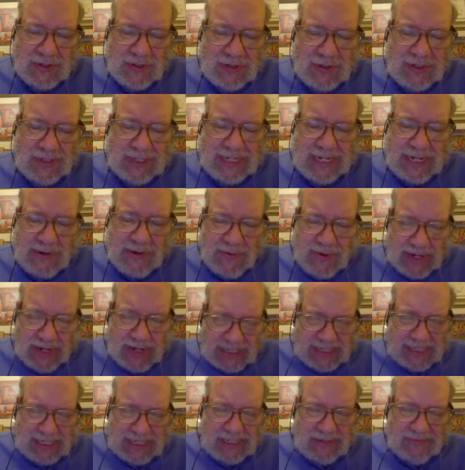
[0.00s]

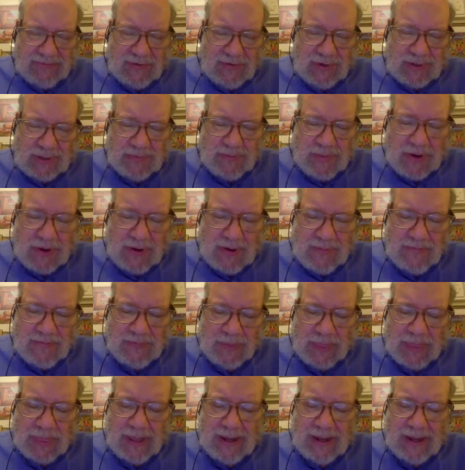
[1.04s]
sequence, this first poem,